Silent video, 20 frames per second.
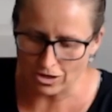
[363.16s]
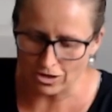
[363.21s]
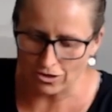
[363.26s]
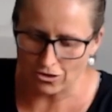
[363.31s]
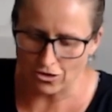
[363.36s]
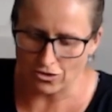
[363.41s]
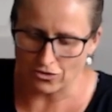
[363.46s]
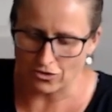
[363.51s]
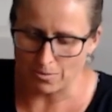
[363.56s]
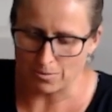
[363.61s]
it
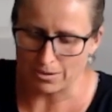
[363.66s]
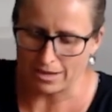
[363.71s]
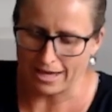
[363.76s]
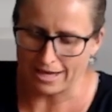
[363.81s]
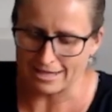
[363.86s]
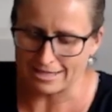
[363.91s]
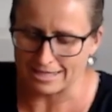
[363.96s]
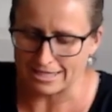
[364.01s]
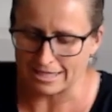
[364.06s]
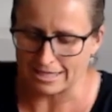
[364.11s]
on the
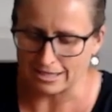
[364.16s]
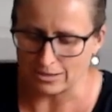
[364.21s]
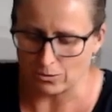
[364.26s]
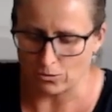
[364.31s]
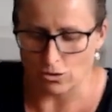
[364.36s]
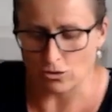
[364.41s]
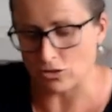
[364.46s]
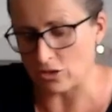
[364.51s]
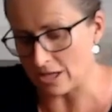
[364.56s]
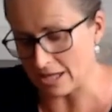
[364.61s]
plate,
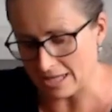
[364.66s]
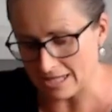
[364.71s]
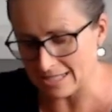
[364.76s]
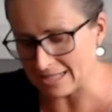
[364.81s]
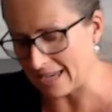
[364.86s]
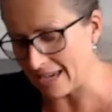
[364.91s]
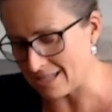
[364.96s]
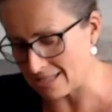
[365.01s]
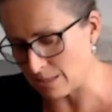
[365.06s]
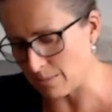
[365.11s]
or on, in this
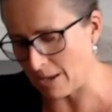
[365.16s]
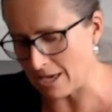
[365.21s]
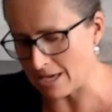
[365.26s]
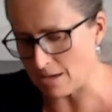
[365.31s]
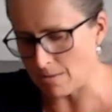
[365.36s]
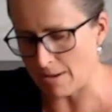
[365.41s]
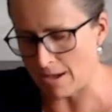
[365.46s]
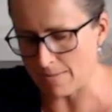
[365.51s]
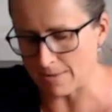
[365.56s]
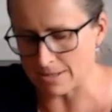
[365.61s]
case, the
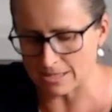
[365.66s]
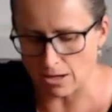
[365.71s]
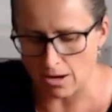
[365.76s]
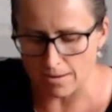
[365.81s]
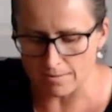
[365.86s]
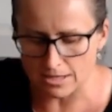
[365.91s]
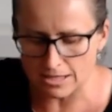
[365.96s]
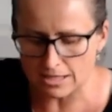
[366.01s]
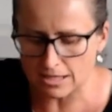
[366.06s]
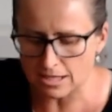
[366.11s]
baking paper. So
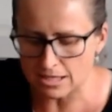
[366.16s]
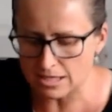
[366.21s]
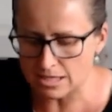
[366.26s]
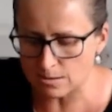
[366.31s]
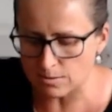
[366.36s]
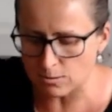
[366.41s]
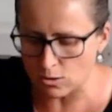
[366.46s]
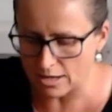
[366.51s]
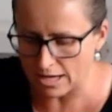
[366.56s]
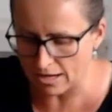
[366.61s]
I'm just gonna
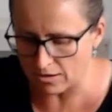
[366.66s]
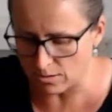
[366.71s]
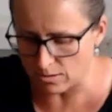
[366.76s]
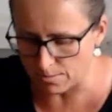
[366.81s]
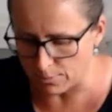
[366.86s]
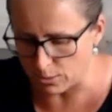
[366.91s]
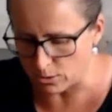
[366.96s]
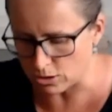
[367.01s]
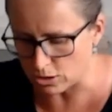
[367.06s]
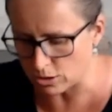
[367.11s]
smooth out the
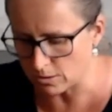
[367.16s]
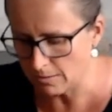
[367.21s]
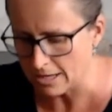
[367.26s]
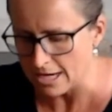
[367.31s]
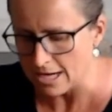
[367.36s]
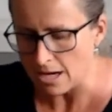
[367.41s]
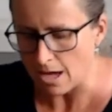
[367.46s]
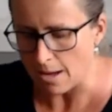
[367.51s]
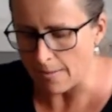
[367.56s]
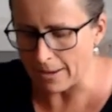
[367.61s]
bottom.
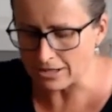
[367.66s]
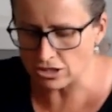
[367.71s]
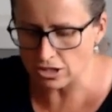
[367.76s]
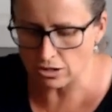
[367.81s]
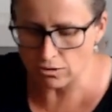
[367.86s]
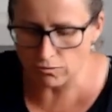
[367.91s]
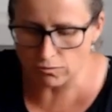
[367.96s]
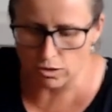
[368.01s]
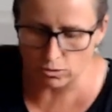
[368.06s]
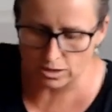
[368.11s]
I'm actually
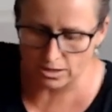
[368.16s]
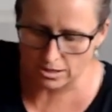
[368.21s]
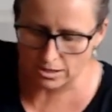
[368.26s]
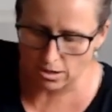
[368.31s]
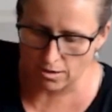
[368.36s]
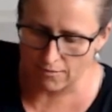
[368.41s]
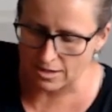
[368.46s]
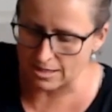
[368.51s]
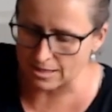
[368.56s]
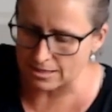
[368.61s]
gonna roll this
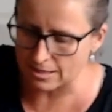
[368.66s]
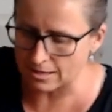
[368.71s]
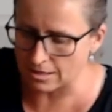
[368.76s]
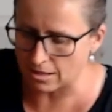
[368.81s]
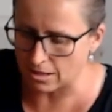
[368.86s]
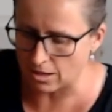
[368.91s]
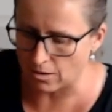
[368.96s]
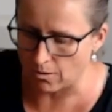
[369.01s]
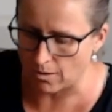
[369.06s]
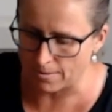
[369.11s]
over. This is
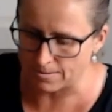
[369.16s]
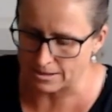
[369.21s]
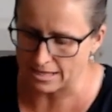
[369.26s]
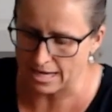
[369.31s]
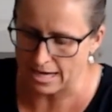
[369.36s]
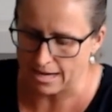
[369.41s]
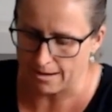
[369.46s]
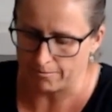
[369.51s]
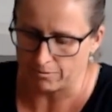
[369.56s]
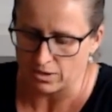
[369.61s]
gonna go upside
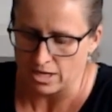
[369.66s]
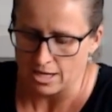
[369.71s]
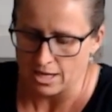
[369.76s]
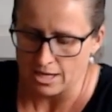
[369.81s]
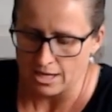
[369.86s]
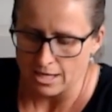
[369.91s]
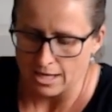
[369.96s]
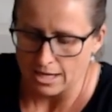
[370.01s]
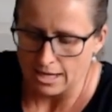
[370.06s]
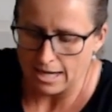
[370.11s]
down.
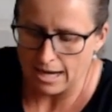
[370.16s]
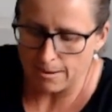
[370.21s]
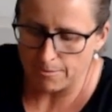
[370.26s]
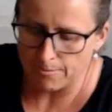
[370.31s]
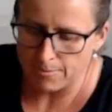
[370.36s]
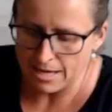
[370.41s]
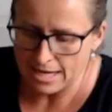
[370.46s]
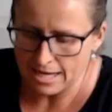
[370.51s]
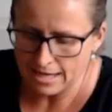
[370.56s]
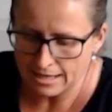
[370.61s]
Now,
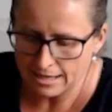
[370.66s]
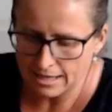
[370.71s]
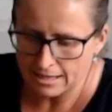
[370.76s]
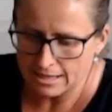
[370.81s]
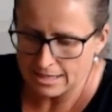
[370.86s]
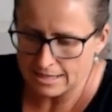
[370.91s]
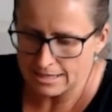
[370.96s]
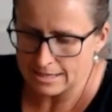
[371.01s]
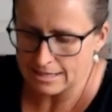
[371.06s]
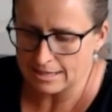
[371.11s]
being that
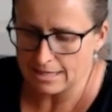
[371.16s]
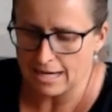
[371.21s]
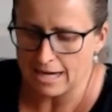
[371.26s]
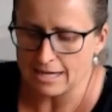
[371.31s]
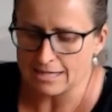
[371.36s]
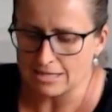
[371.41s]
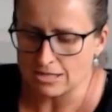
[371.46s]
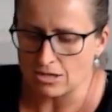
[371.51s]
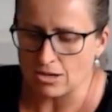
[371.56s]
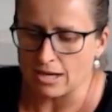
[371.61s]
this
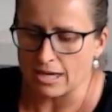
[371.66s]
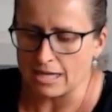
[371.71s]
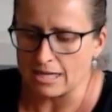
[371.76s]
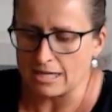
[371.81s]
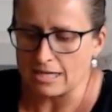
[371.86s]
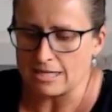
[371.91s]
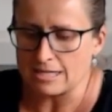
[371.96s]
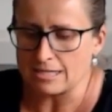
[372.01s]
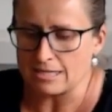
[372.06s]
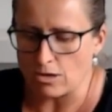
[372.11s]
cast iron
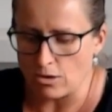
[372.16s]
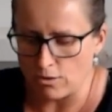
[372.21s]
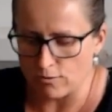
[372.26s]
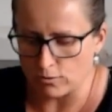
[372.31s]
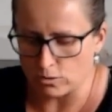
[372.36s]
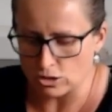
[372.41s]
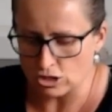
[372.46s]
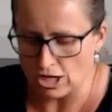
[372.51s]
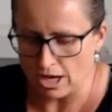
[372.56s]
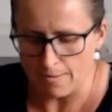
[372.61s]
is
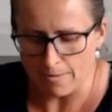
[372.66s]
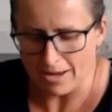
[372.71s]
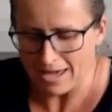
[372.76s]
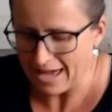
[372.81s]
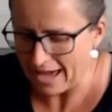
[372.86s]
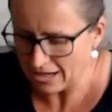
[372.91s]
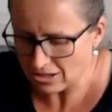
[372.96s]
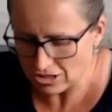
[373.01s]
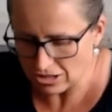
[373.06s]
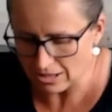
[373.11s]
oval shaped, I
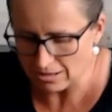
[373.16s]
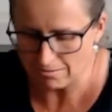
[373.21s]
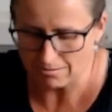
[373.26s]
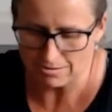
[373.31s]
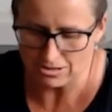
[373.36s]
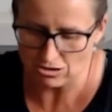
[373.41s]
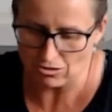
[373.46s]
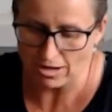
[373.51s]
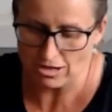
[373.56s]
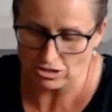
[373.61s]
actually,
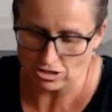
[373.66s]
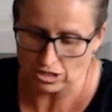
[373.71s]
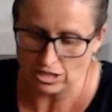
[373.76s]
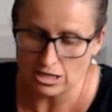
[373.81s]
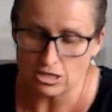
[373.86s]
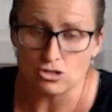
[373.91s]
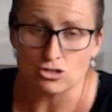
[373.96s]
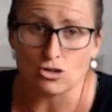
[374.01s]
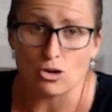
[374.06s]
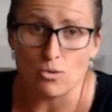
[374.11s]

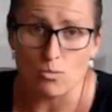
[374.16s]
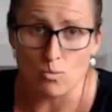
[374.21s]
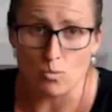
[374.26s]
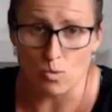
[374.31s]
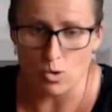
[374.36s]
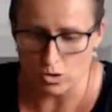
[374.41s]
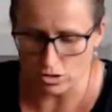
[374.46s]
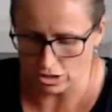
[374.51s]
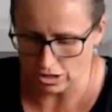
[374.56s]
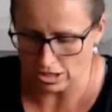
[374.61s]
strangely, don't
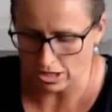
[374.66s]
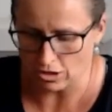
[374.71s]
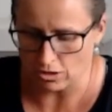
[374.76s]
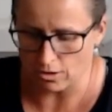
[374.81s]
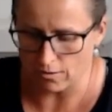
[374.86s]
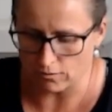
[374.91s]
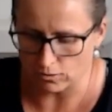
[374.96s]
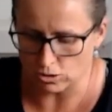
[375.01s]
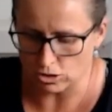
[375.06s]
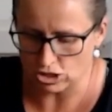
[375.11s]
want an
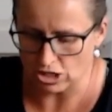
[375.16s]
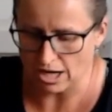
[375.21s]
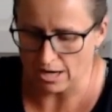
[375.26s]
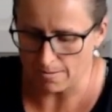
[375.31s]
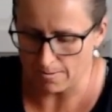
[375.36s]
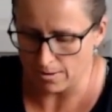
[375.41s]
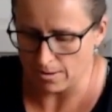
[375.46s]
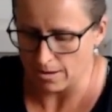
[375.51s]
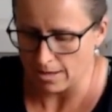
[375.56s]
oval shaped